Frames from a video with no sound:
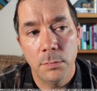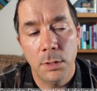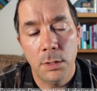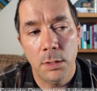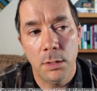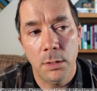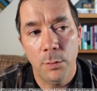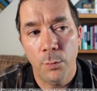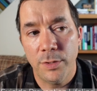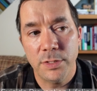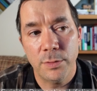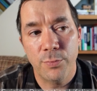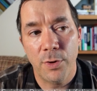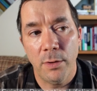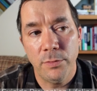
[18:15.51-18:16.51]
it
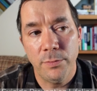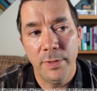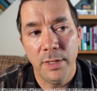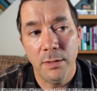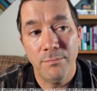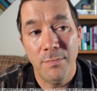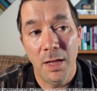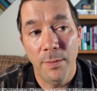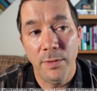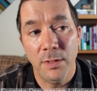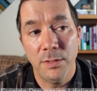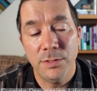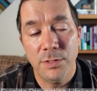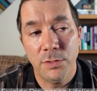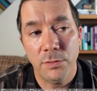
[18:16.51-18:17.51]
wasn't probably maybe
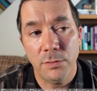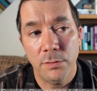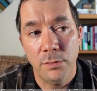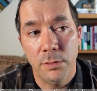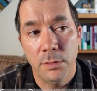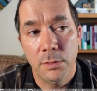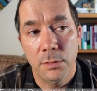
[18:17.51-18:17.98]
until